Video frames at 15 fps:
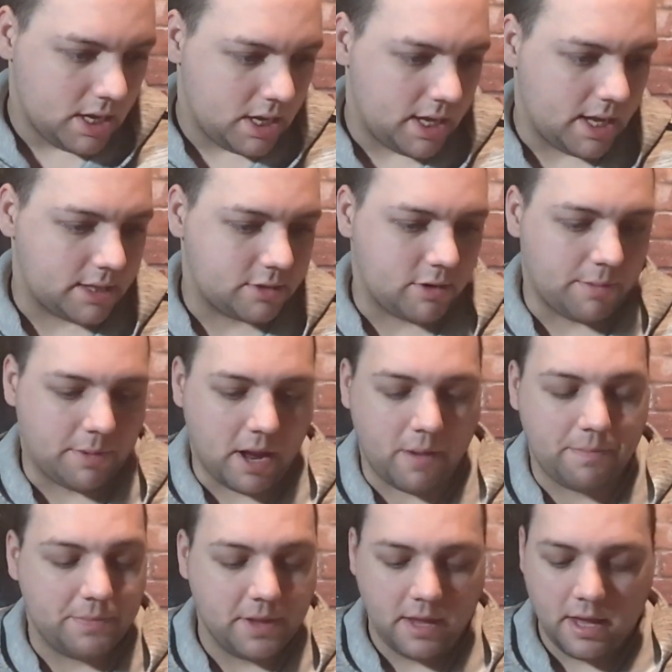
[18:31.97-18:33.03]
Yeah, it's scraped out.
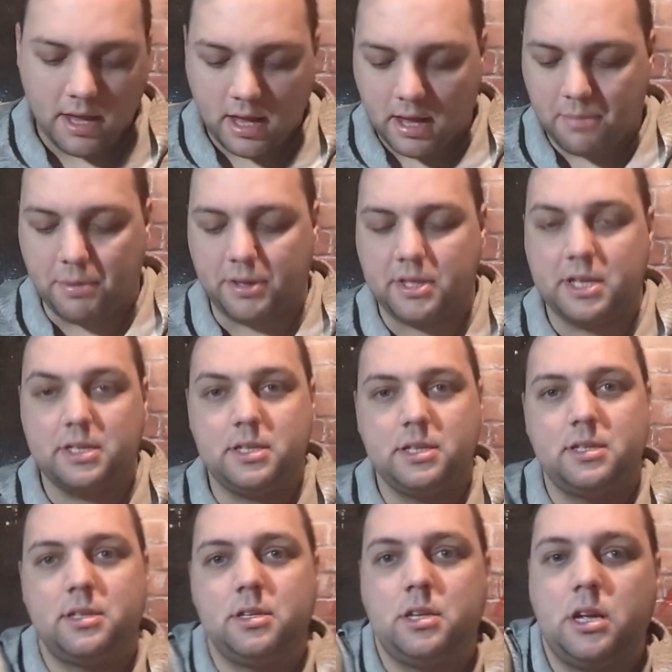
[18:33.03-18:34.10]
But
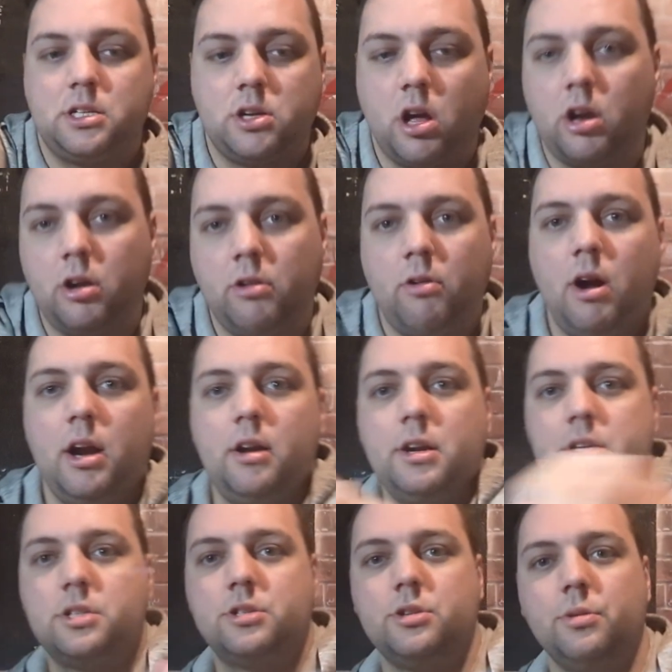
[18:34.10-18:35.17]
soldering wire
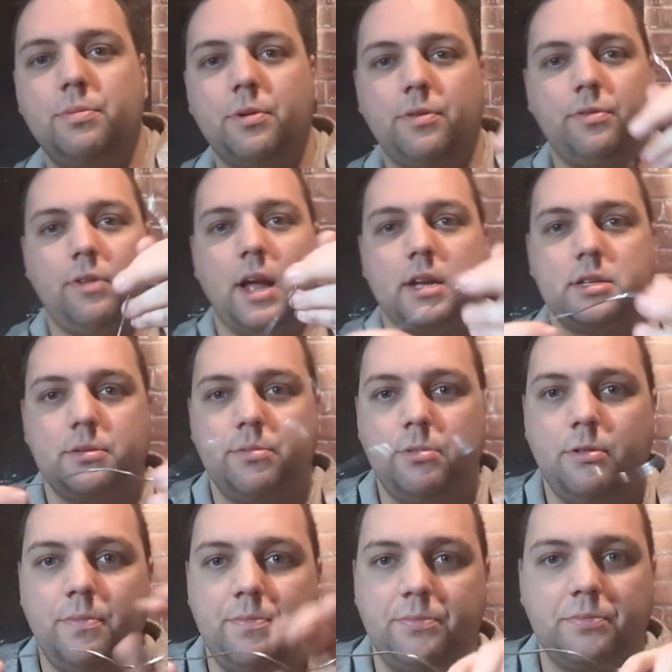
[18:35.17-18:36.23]
is super
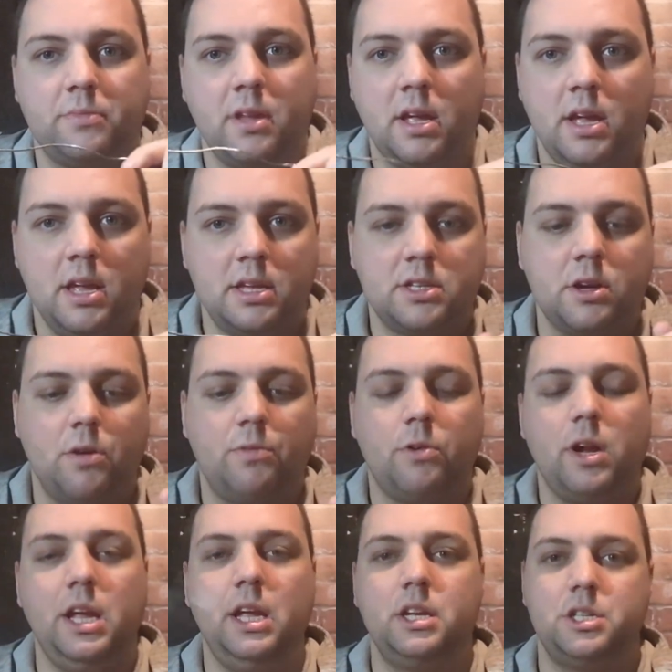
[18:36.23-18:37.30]
flexible. So
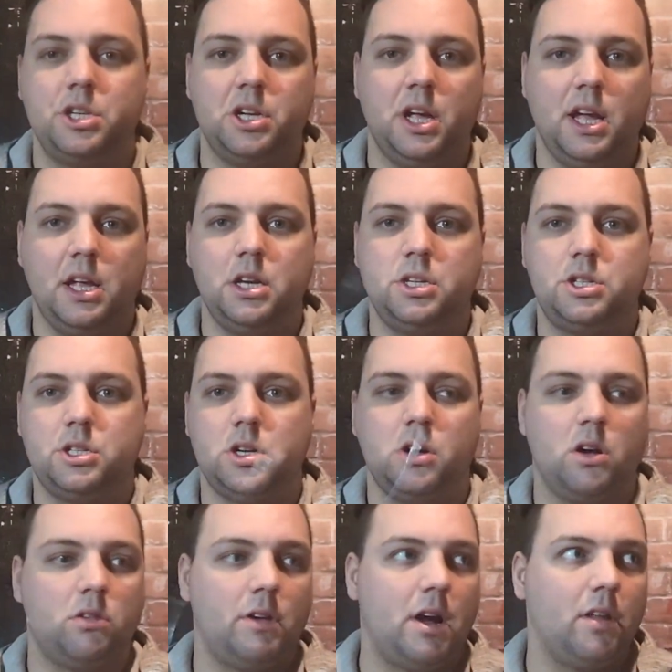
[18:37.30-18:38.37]
for each inch,
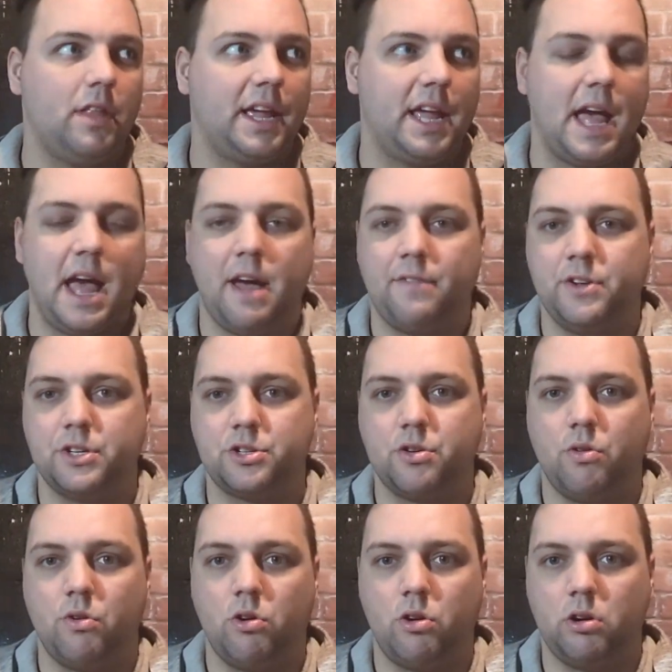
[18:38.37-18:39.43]
around like a half-inch
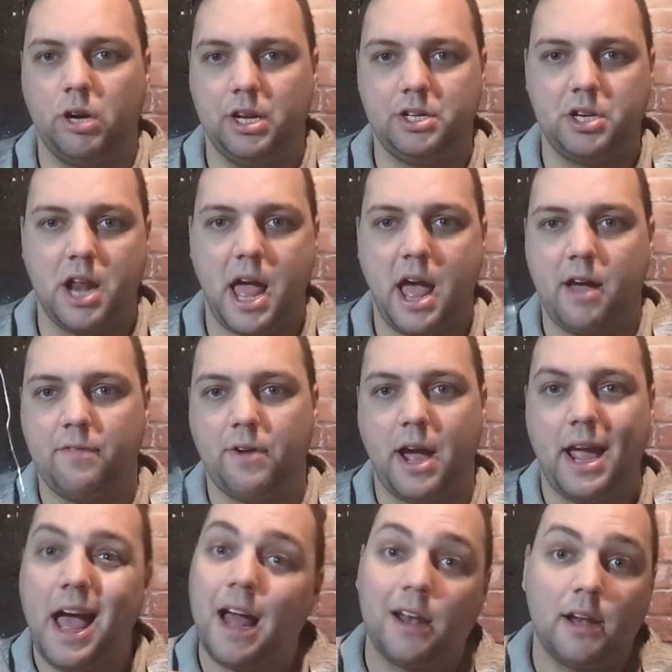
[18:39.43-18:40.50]
core or inch and a half, I
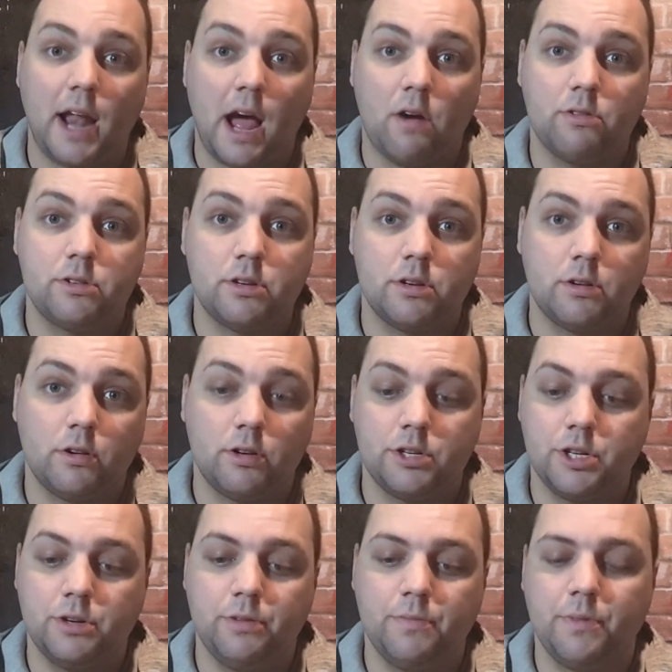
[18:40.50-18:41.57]
add an ounce or
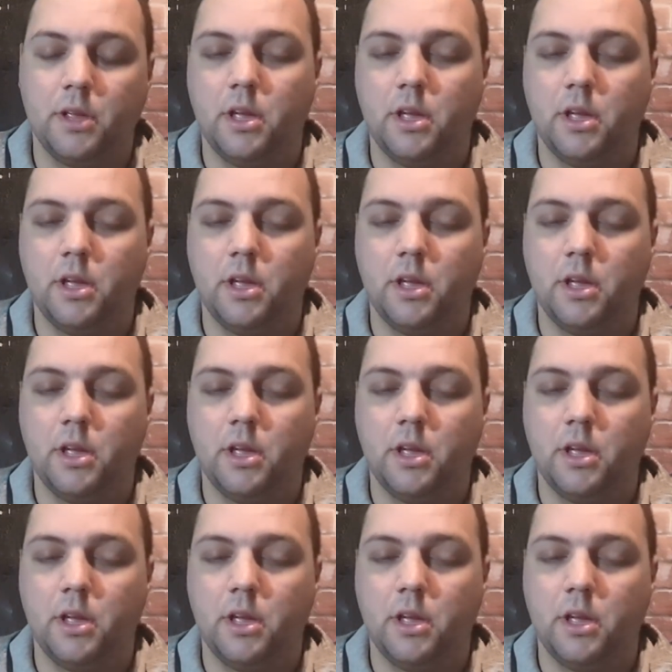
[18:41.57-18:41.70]
two.